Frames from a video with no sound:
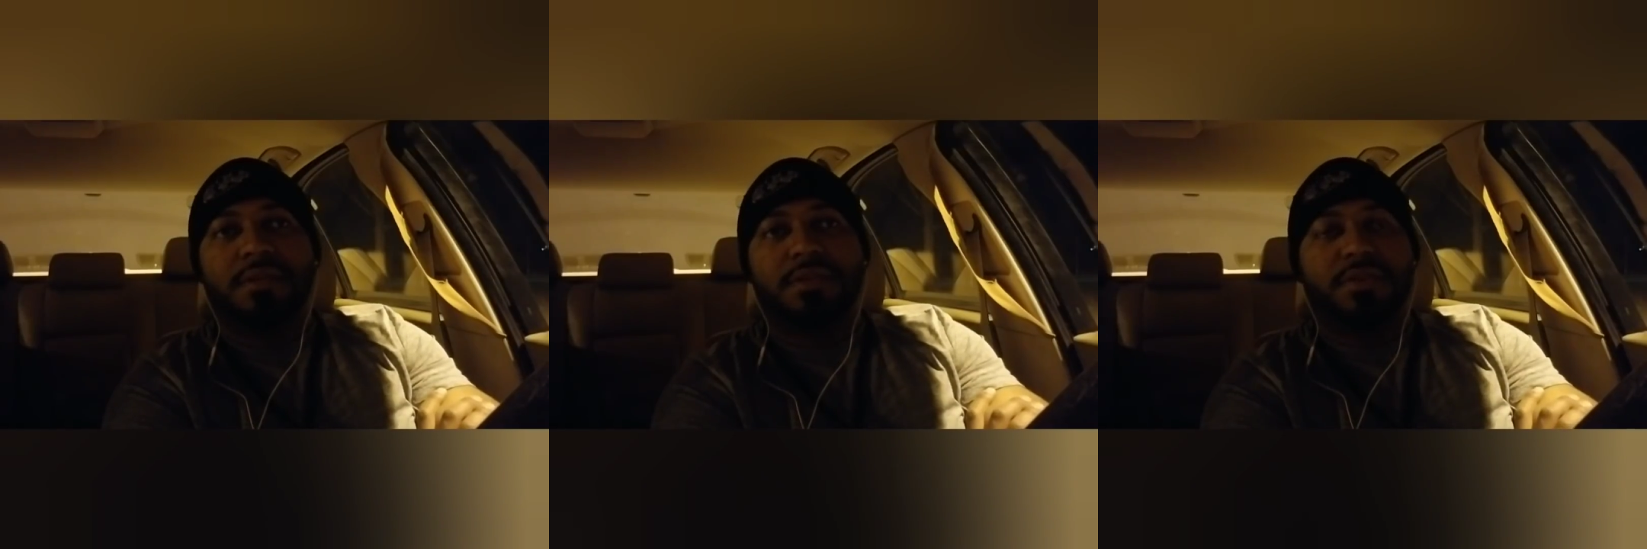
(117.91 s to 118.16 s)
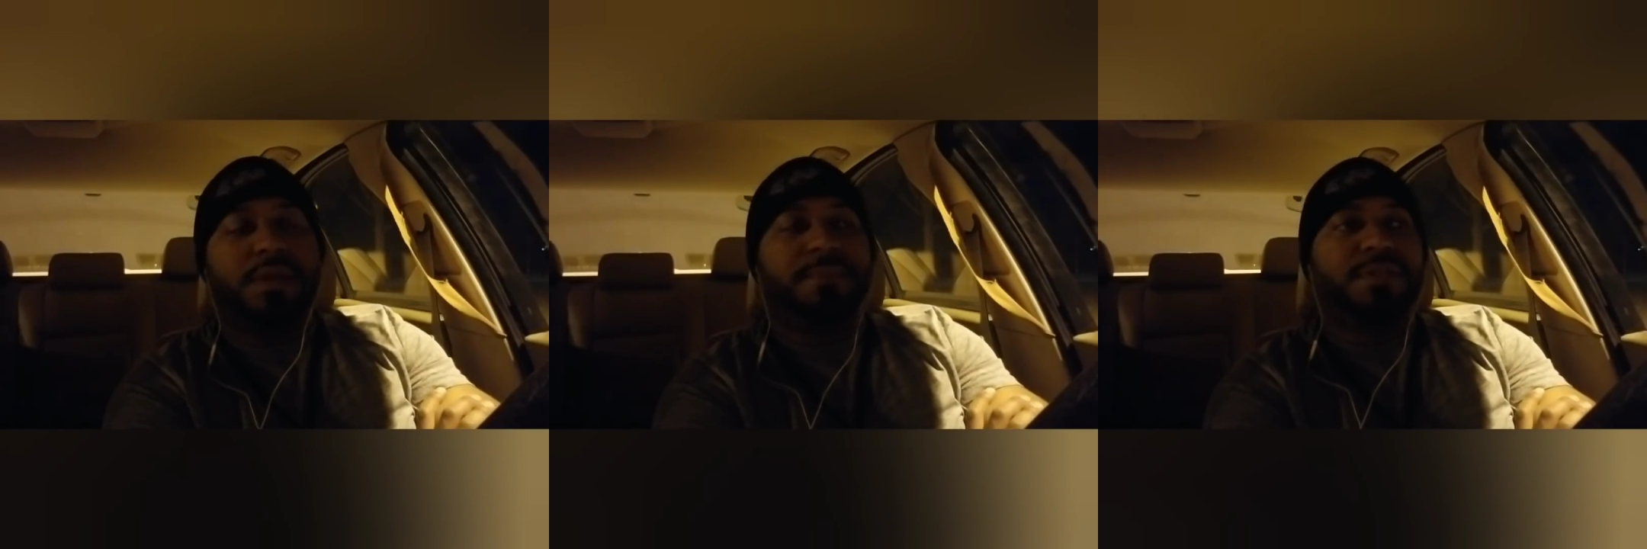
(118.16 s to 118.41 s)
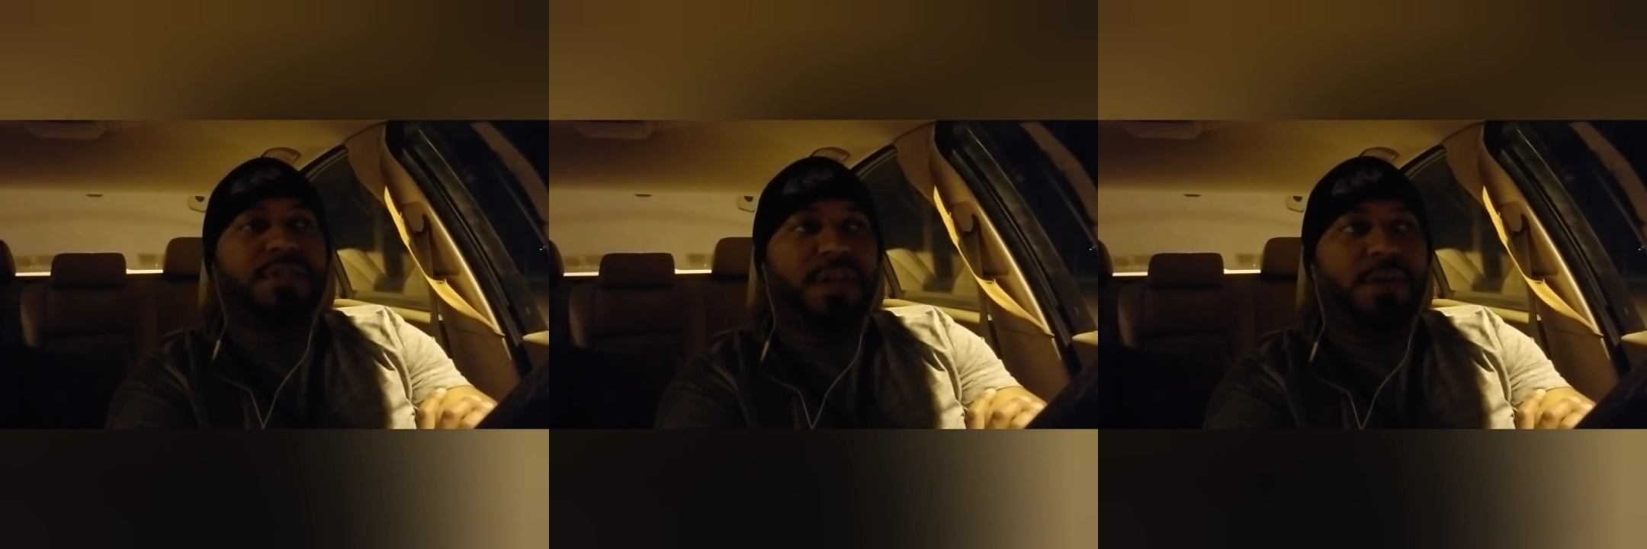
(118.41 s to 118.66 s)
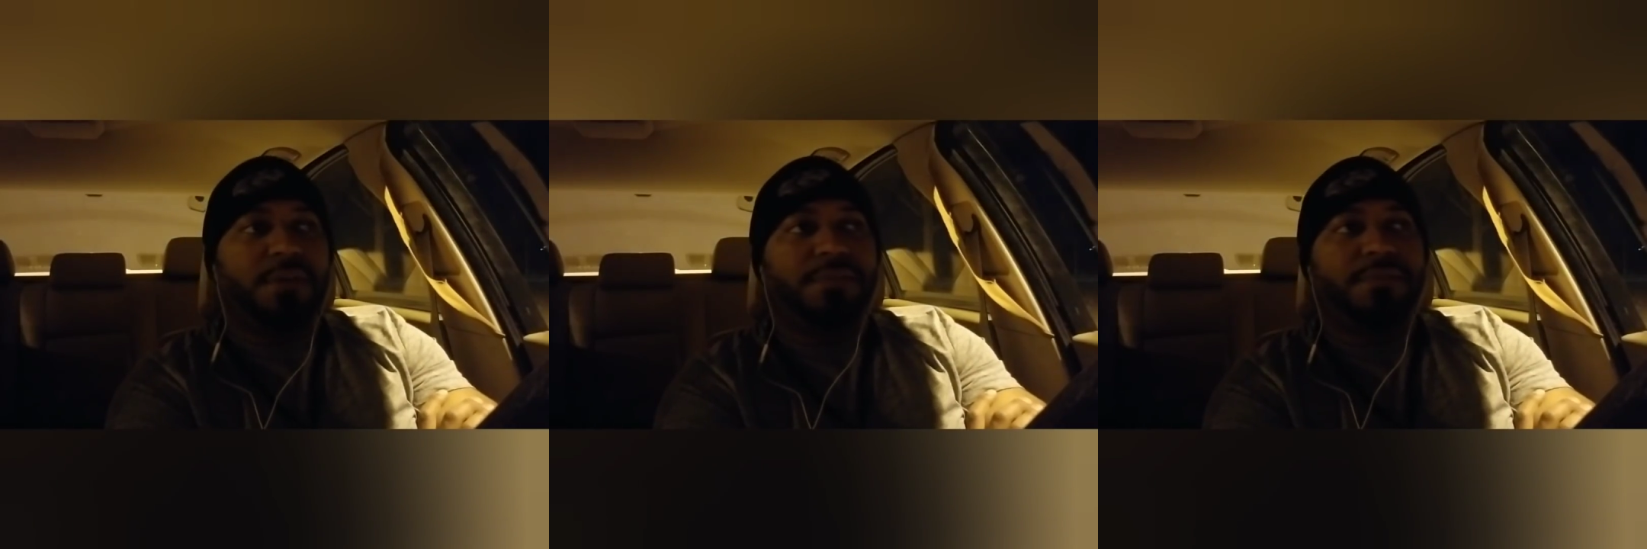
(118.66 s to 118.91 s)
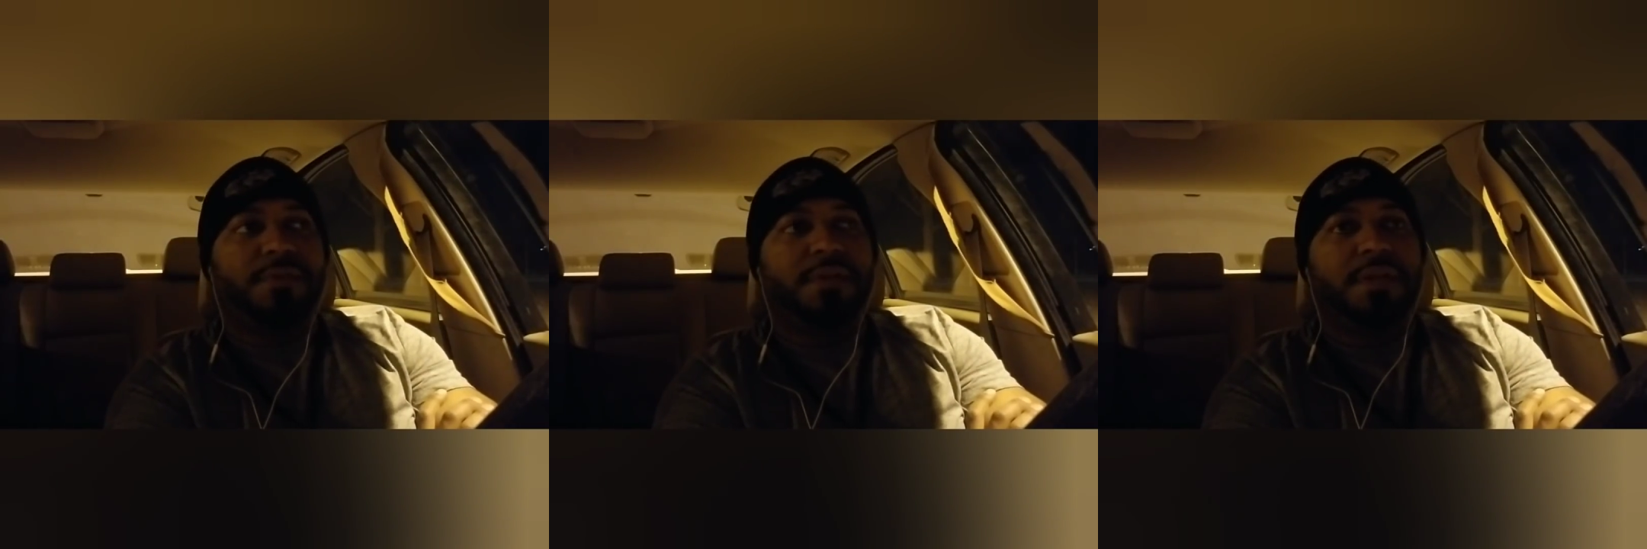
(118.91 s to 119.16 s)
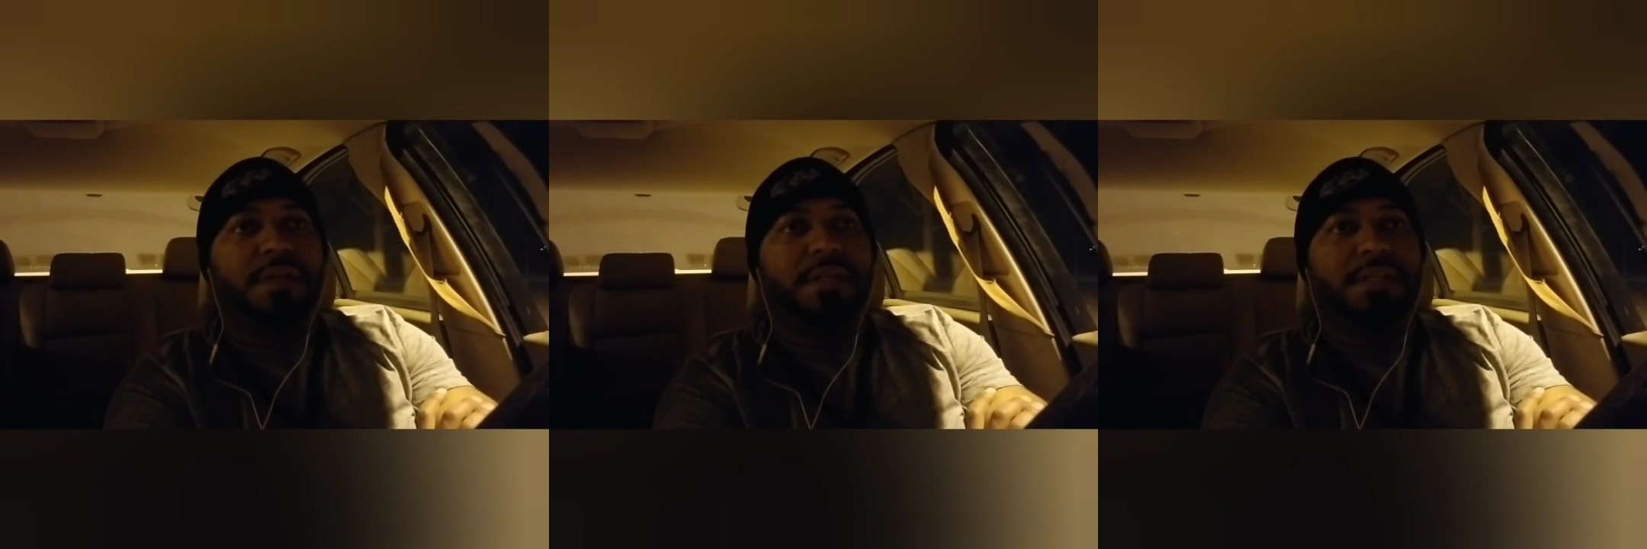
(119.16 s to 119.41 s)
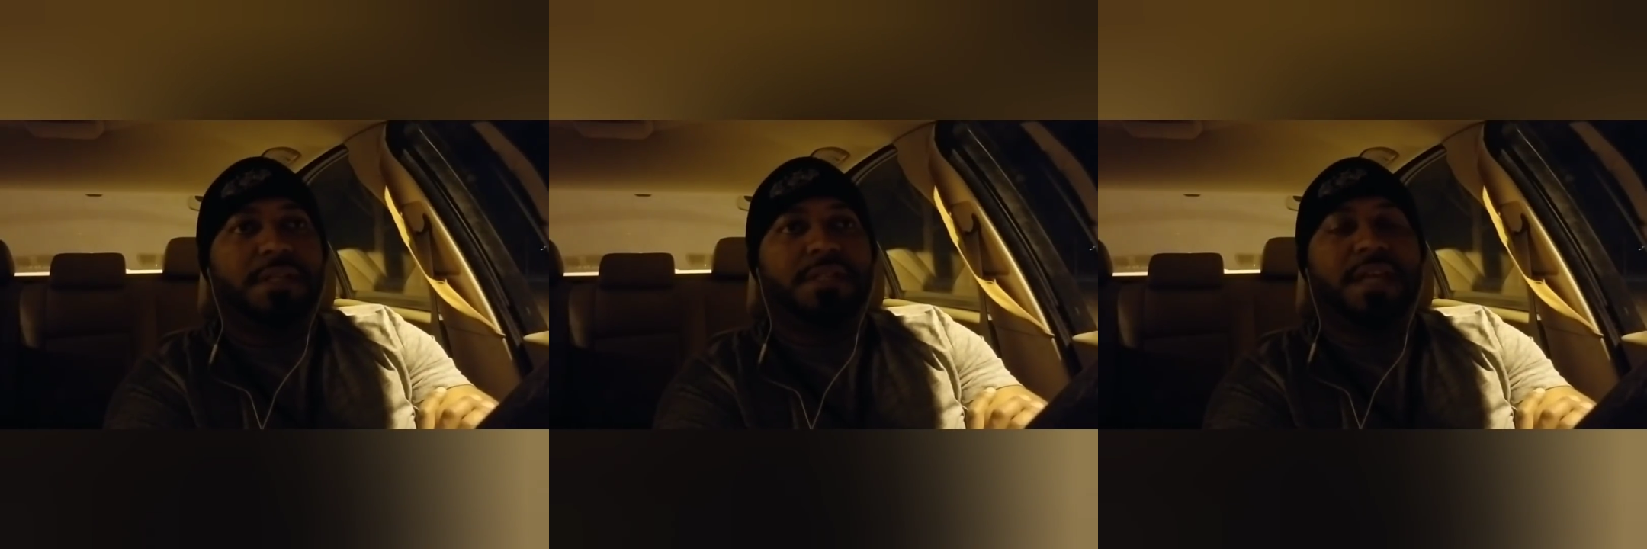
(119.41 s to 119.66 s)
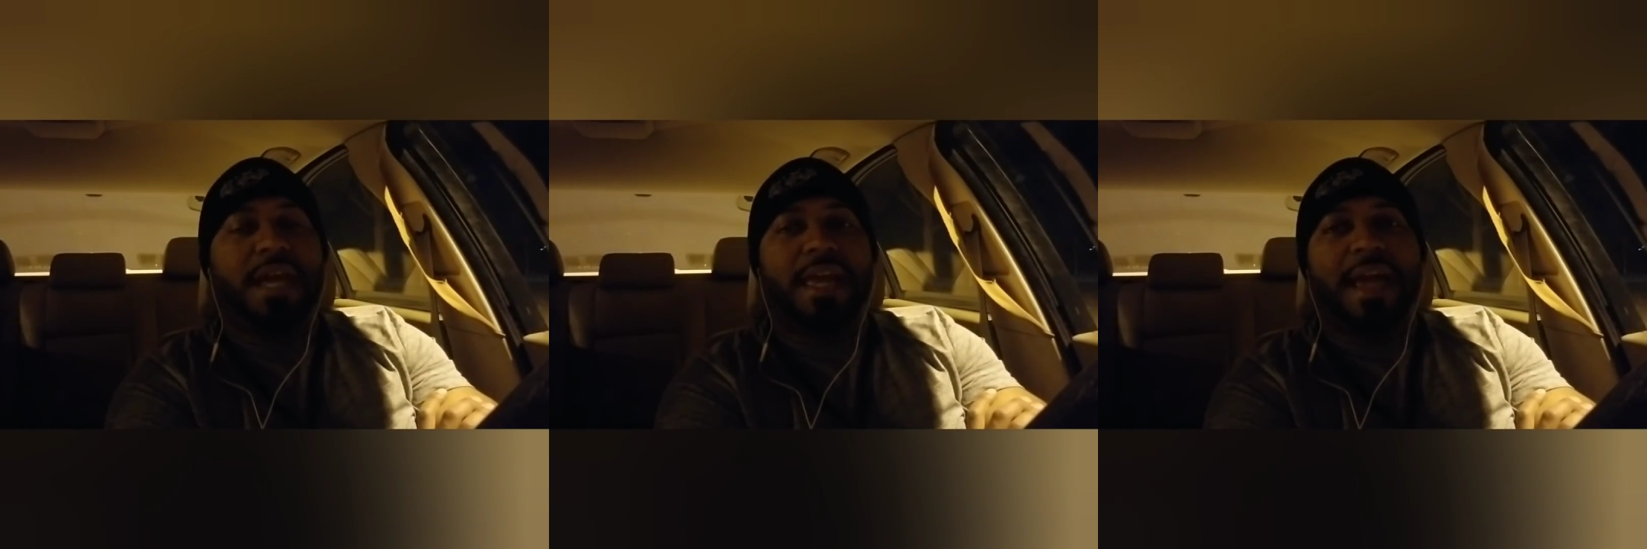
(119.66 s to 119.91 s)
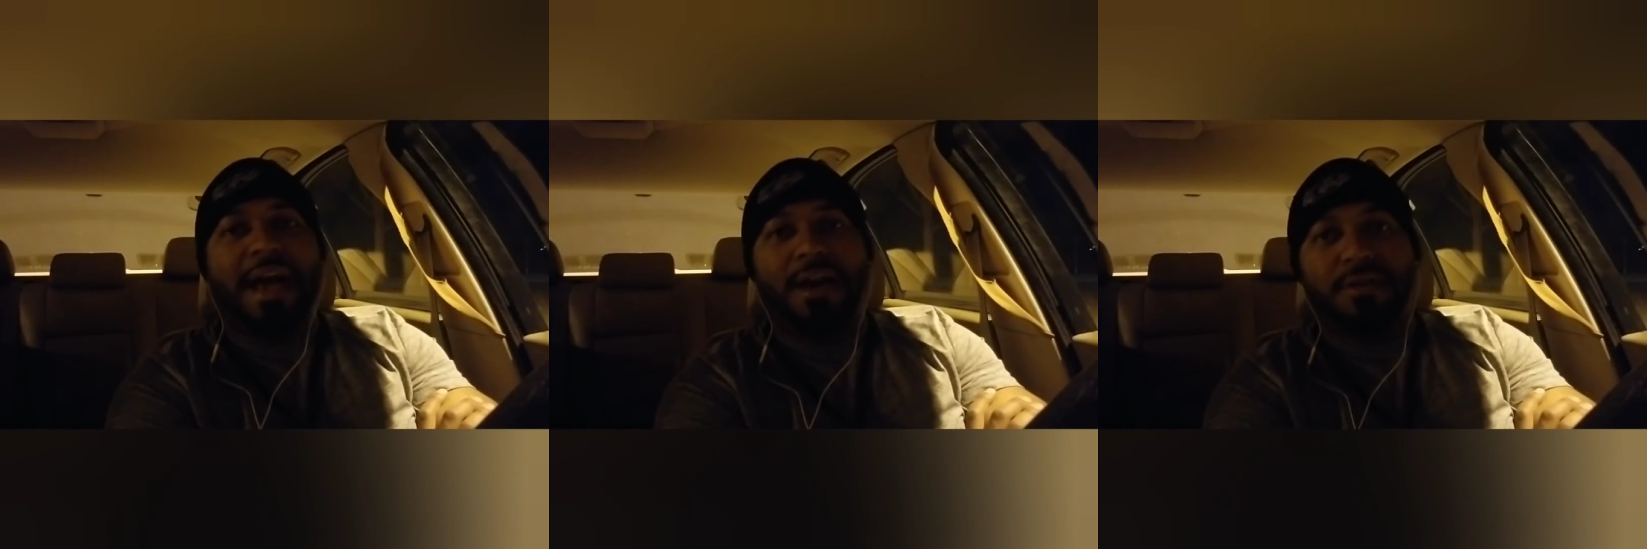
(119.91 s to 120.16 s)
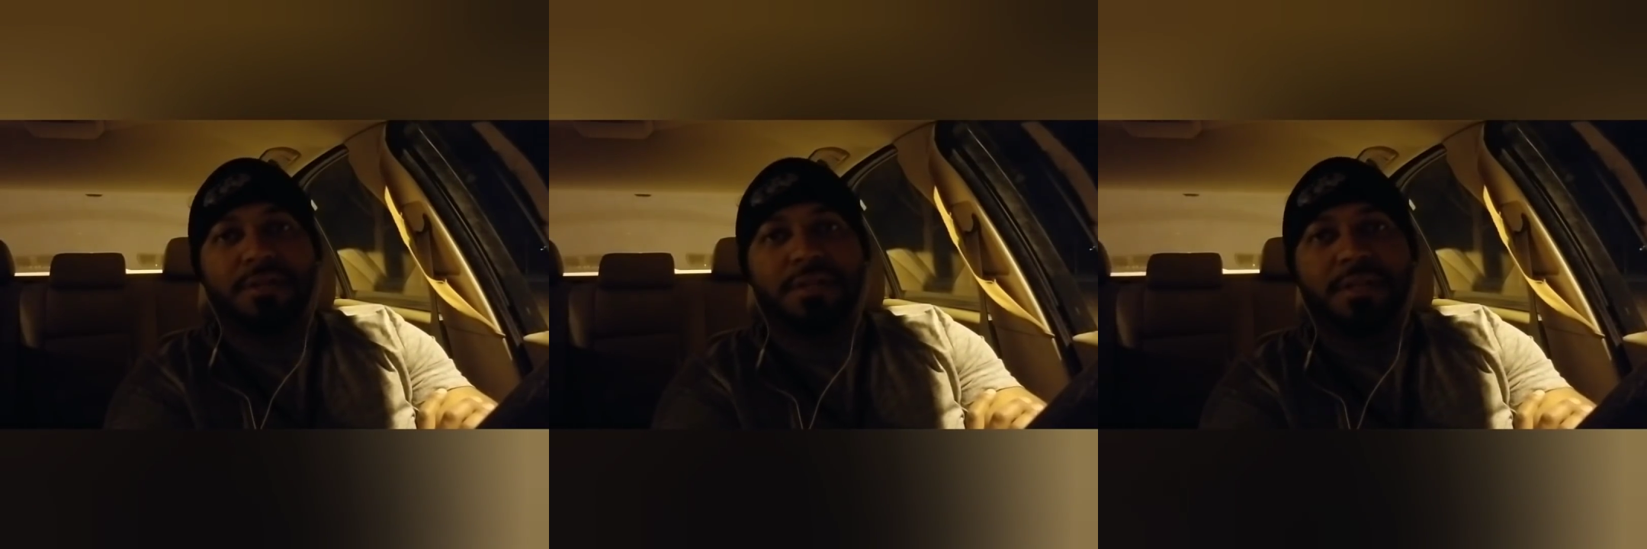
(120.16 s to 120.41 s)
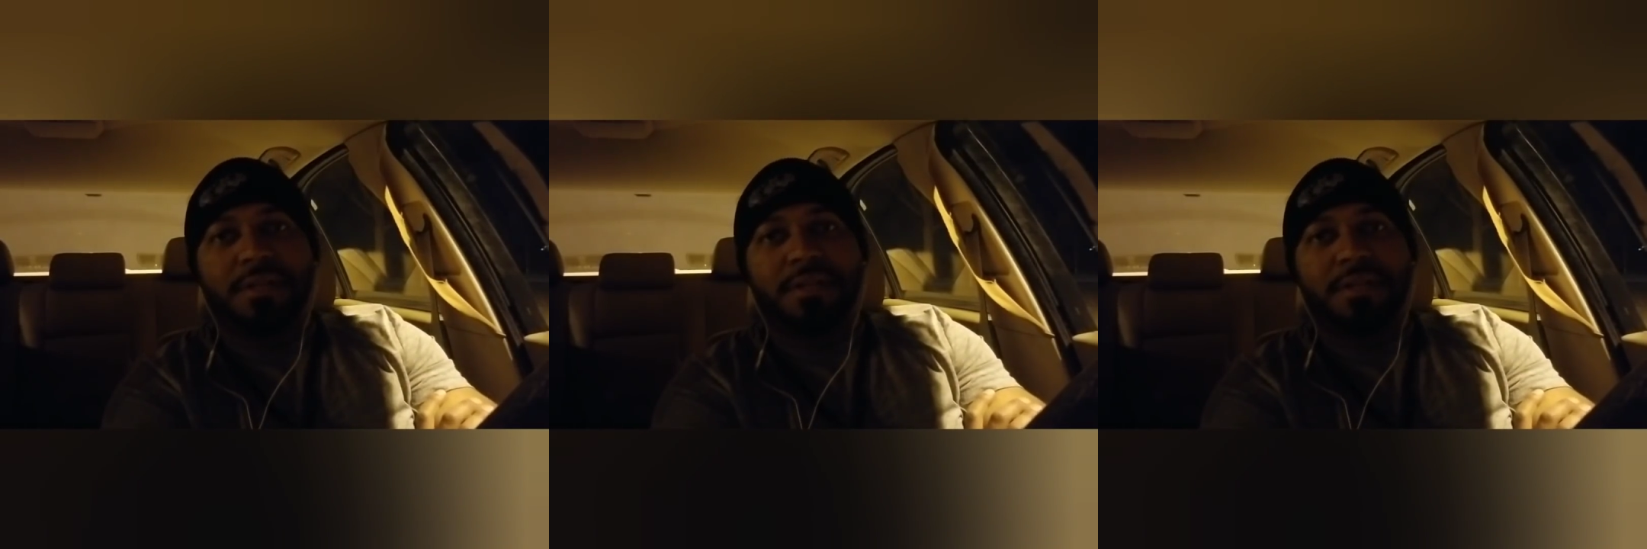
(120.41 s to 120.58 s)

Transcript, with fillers: to himself, to take out.